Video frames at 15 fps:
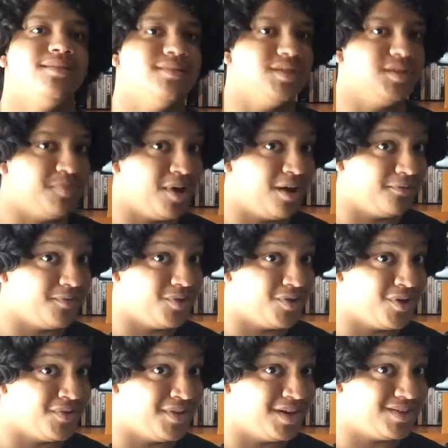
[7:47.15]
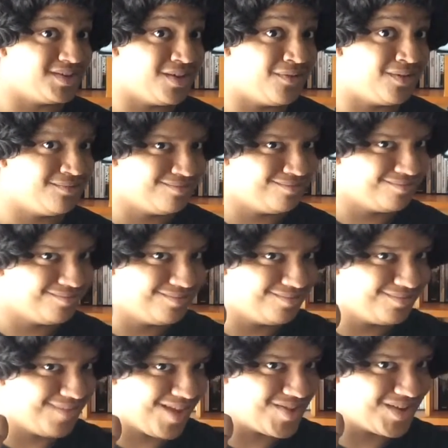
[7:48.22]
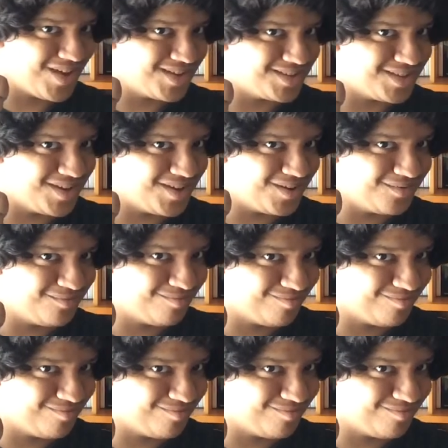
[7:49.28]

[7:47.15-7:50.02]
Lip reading: This is Battlefield Joe 97. Catch you guys later.